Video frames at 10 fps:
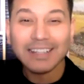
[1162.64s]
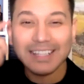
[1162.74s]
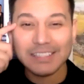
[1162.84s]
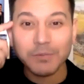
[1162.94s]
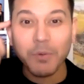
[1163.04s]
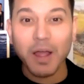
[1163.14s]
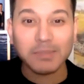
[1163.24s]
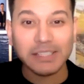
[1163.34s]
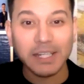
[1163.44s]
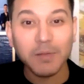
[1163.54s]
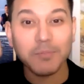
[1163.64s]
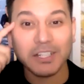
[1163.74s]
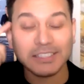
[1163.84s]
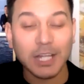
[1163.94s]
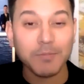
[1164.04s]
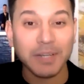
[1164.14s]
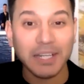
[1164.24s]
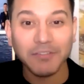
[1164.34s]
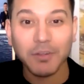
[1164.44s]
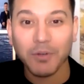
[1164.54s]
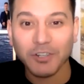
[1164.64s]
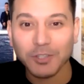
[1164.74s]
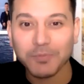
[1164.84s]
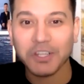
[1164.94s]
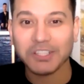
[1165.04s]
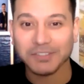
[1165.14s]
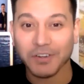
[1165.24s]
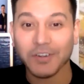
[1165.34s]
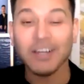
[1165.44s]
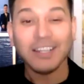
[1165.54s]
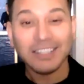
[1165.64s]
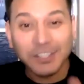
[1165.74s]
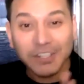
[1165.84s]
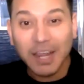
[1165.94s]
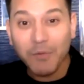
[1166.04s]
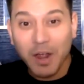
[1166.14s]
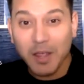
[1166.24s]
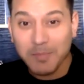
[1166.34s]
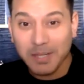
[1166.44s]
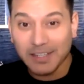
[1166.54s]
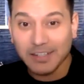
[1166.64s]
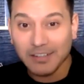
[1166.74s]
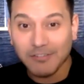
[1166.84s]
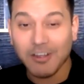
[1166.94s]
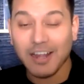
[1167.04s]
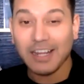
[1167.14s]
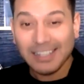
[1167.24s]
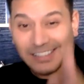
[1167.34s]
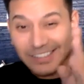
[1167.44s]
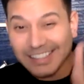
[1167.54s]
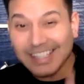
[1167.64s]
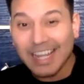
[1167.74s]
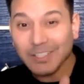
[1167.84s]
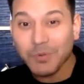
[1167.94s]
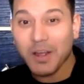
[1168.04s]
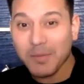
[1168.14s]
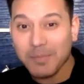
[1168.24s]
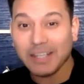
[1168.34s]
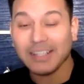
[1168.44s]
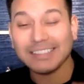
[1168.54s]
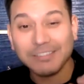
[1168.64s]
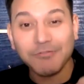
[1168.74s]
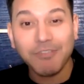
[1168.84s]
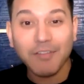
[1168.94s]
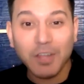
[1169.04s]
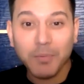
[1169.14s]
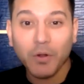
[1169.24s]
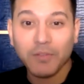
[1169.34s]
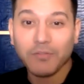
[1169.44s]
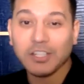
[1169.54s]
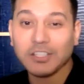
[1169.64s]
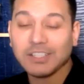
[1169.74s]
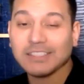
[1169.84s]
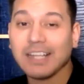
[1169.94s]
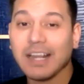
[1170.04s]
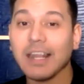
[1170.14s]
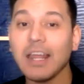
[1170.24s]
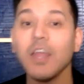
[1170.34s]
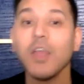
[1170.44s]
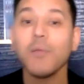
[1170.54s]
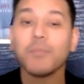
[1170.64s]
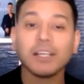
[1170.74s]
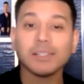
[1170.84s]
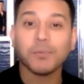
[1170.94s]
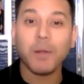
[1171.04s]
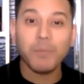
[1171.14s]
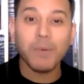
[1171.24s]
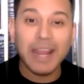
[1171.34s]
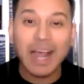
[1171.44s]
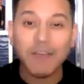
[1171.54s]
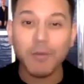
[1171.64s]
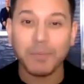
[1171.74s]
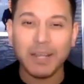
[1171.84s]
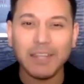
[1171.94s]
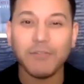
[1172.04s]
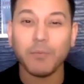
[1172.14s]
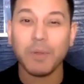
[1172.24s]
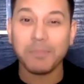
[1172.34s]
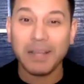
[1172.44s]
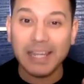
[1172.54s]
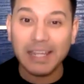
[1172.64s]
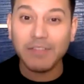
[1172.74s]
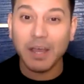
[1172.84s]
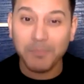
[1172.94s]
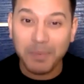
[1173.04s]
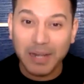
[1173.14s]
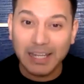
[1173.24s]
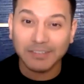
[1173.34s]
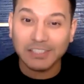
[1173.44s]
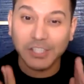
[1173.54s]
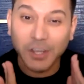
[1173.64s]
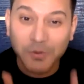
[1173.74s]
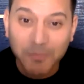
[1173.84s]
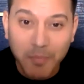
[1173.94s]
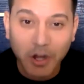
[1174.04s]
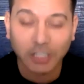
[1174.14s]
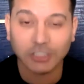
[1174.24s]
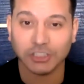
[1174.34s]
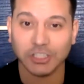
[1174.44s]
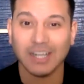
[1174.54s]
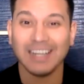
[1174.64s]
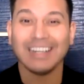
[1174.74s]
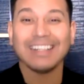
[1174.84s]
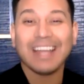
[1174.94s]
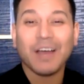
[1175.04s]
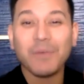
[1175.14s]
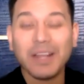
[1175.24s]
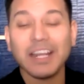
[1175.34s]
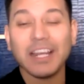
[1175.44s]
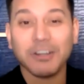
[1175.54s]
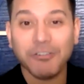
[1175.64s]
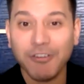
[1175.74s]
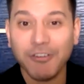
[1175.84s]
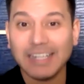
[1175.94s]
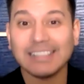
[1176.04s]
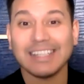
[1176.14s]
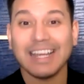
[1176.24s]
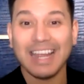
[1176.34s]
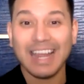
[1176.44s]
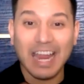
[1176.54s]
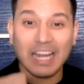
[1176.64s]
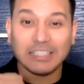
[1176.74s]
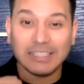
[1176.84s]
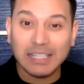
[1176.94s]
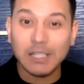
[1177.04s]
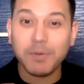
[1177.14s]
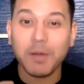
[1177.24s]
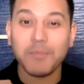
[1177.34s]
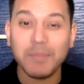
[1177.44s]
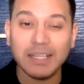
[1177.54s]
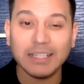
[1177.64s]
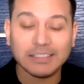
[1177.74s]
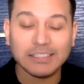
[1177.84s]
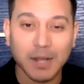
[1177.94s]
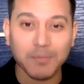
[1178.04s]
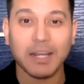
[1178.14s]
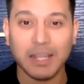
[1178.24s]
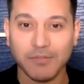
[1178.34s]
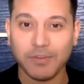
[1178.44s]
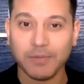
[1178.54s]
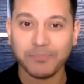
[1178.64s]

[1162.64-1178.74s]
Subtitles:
This is what I'm seeing because I believe the world is beautiful. Do you get what I mean? Right? Do you get what I mean? This is very important for you to understand. Because when we have a belief and we believe that belief so much, that we're going to create a deeper meaning to that belief.